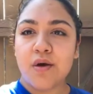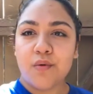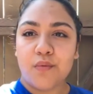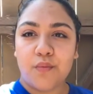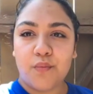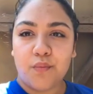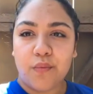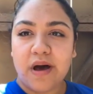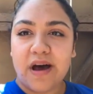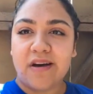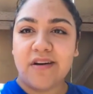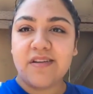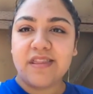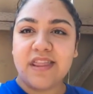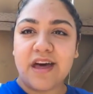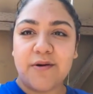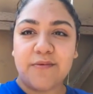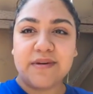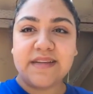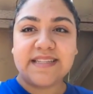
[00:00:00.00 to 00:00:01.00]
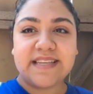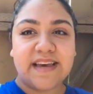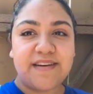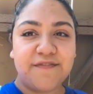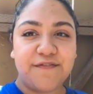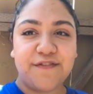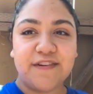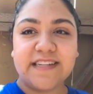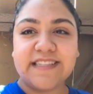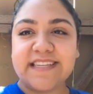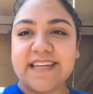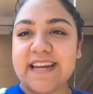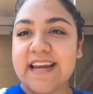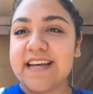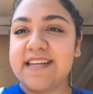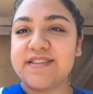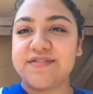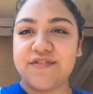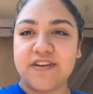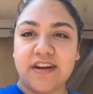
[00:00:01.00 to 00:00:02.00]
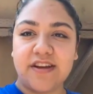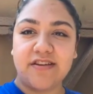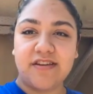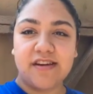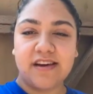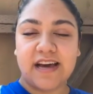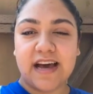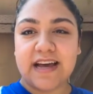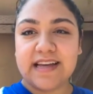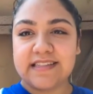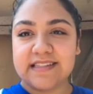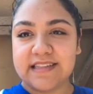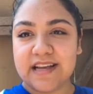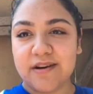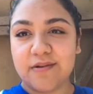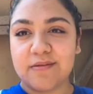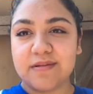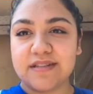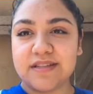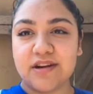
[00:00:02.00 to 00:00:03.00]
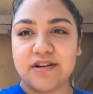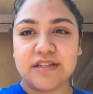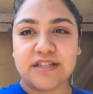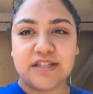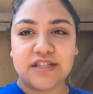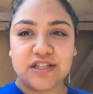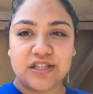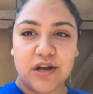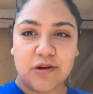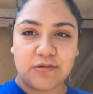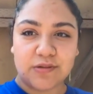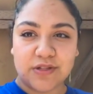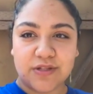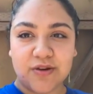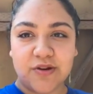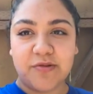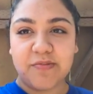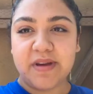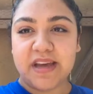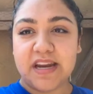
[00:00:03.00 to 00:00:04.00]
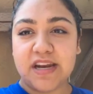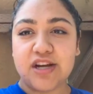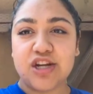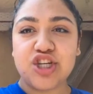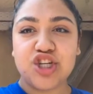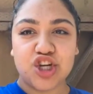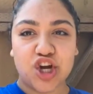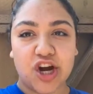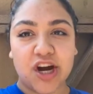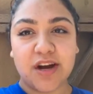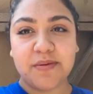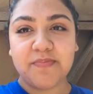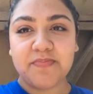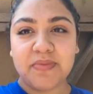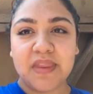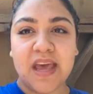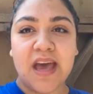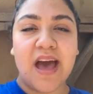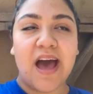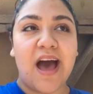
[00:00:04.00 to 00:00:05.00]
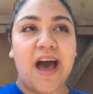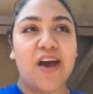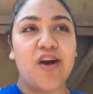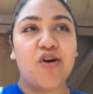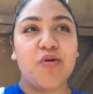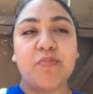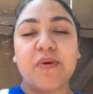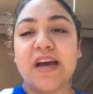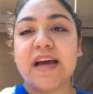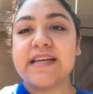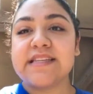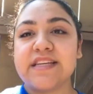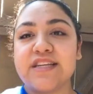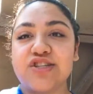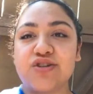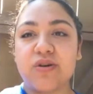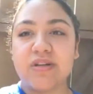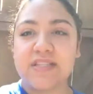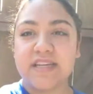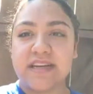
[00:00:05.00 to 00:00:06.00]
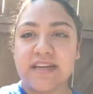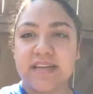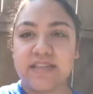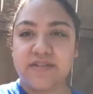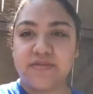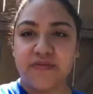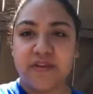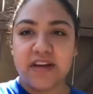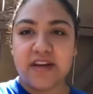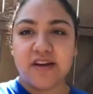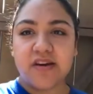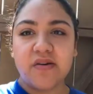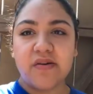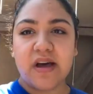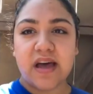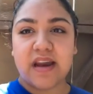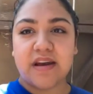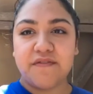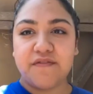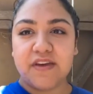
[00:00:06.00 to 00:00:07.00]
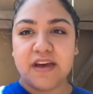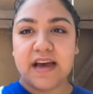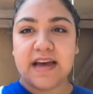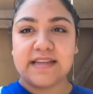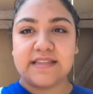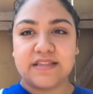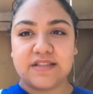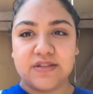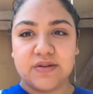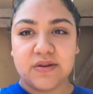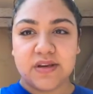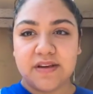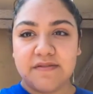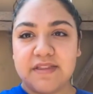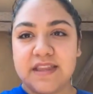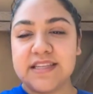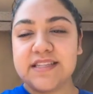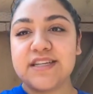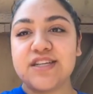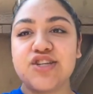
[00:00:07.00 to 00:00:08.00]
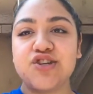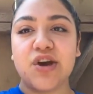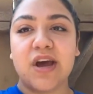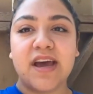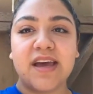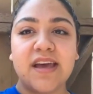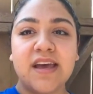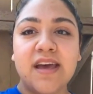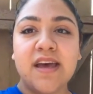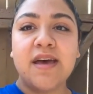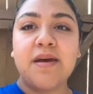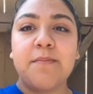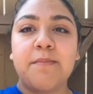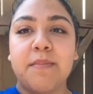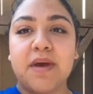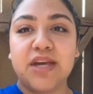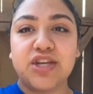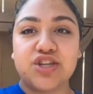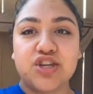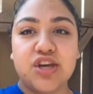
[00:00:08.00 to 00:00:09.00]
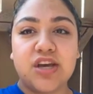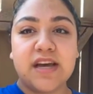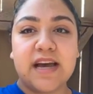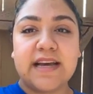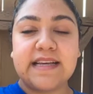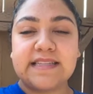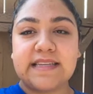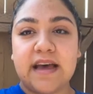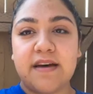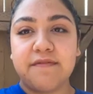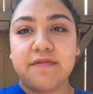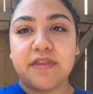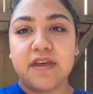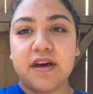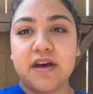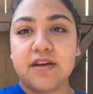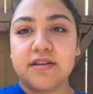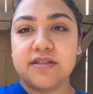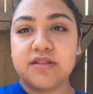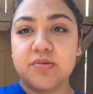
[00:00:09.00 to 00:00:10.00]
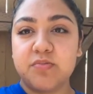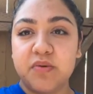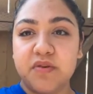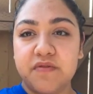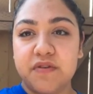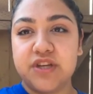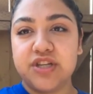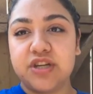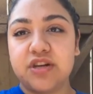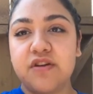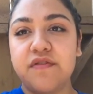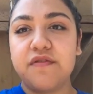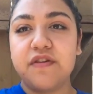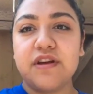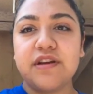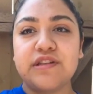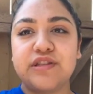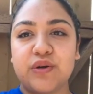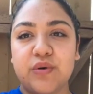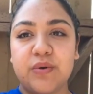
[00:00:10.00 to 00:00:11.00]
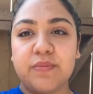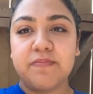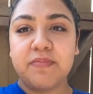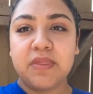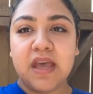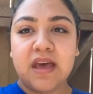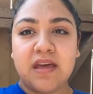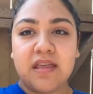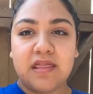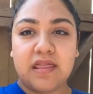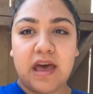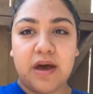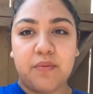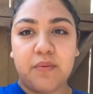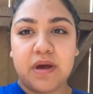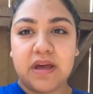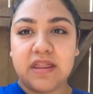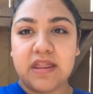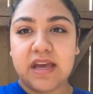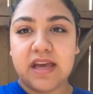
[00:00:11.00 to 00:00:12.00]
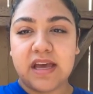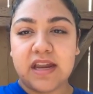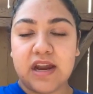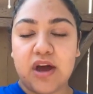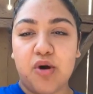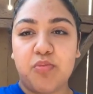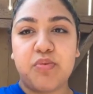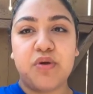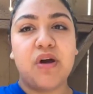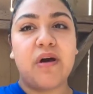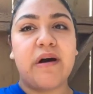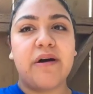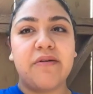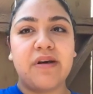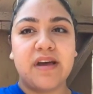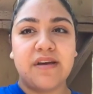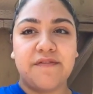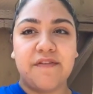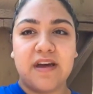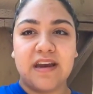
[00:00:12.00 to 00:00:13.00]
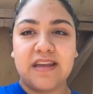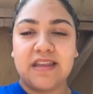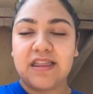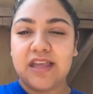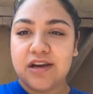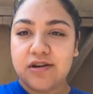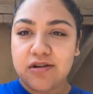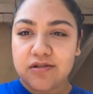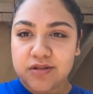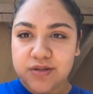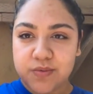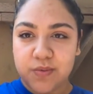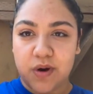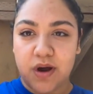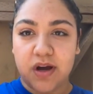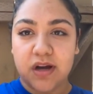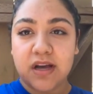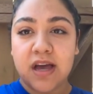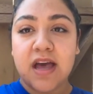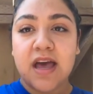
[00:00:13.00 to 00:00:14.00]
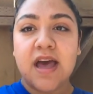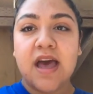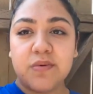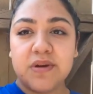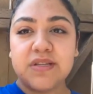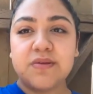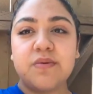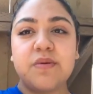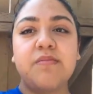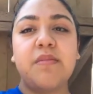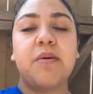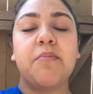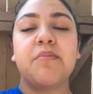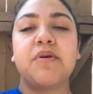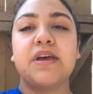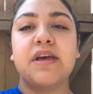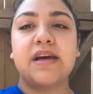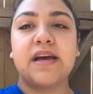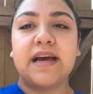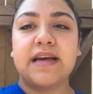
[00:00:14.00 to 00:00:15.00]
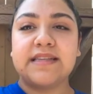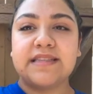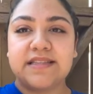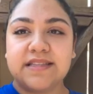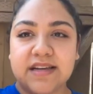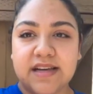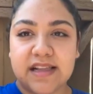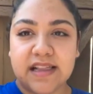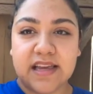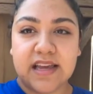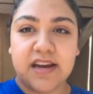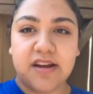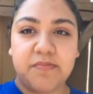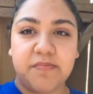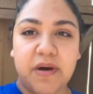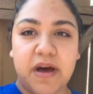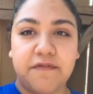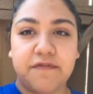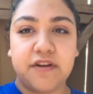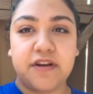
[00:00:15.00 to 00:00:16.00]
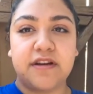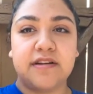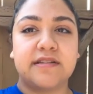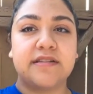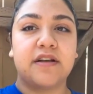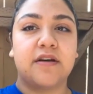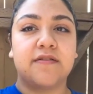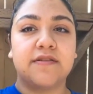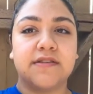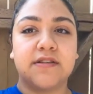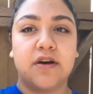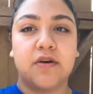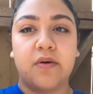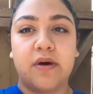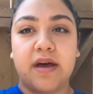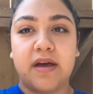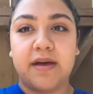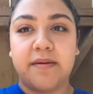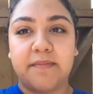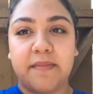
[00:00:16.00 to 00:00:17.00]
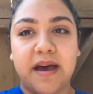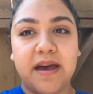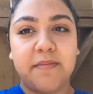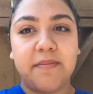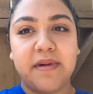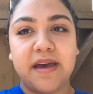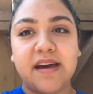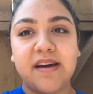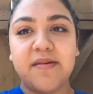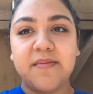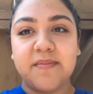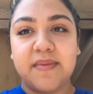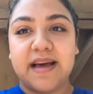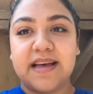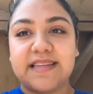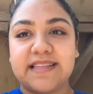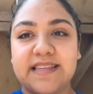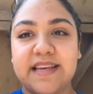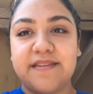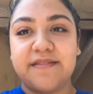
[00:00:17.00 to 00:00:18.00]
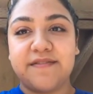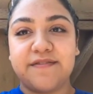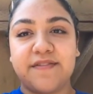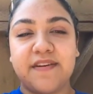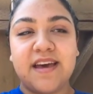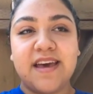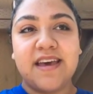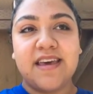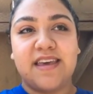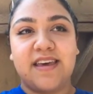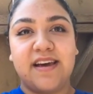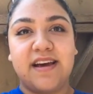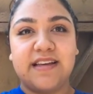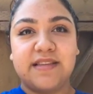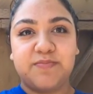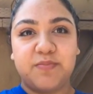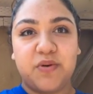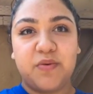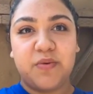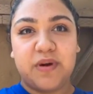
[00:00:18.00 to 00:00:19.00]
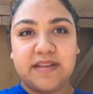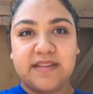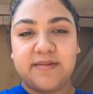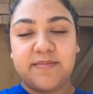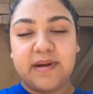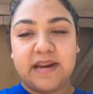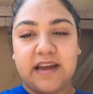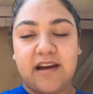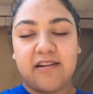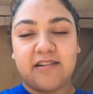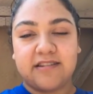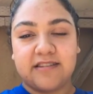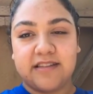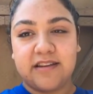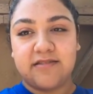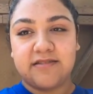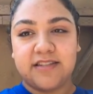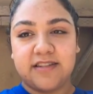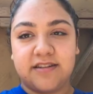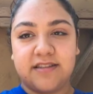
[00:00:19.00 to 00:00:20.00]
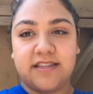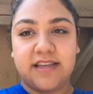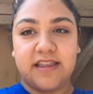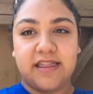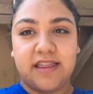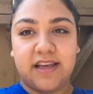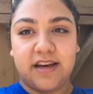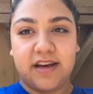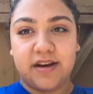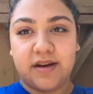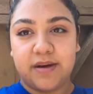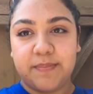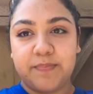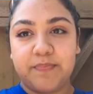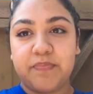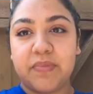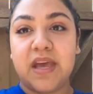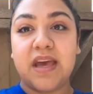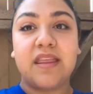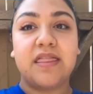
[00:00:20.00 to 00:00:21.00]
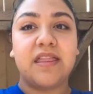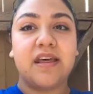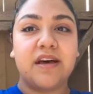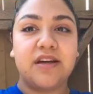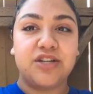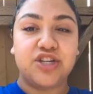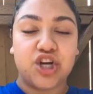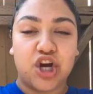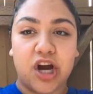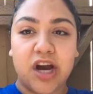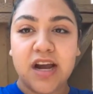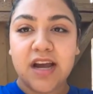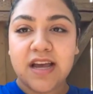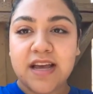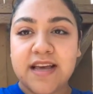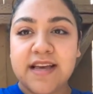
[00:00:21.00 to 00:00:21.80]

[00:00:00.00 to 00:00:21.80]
Well, that was it for today's video, you guys. That was our snowstorm in a jar. I hope you guys enjoyed today's video, and if you guys do give this a try, make sure you guys have the supervision of an adult. That way they can help you out if anything goes wrong. And just remember, you guys, to clean up after yourself. So it might make a mess if you guys put way too many Alka-Seltzers in the jar.